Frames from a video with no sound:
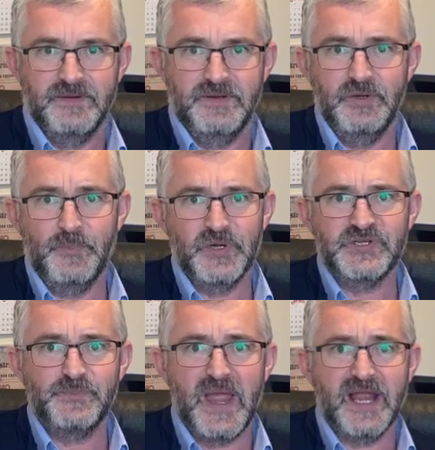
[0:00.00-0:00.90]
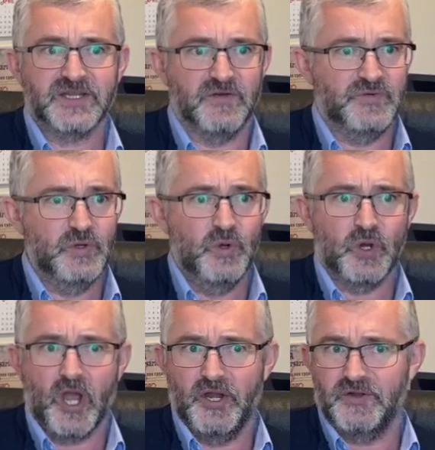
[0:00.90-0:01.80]
Your perspective. You
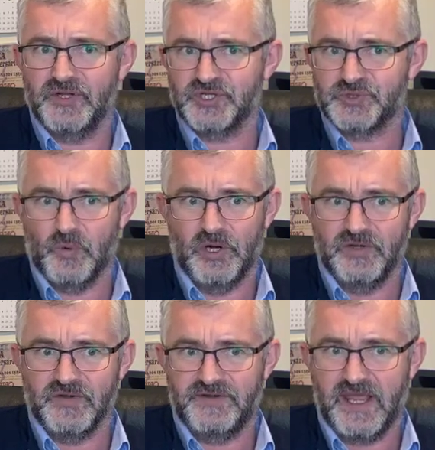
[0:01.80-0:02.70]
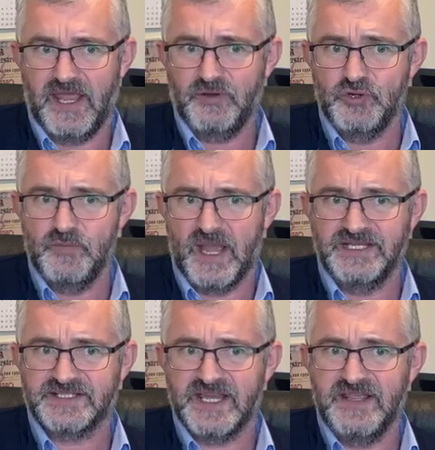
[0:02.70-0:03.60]
look out at this world today, you might
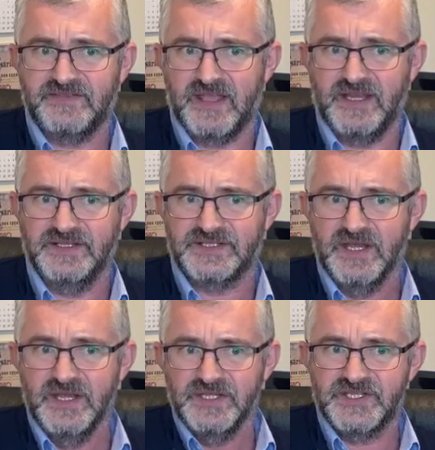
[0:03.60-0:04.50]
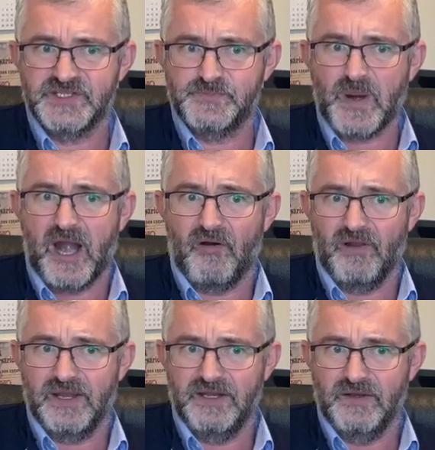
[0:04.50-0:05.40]
see things
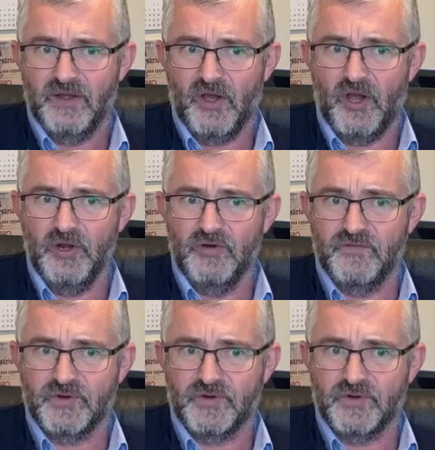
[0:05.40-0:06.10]
spiraling out of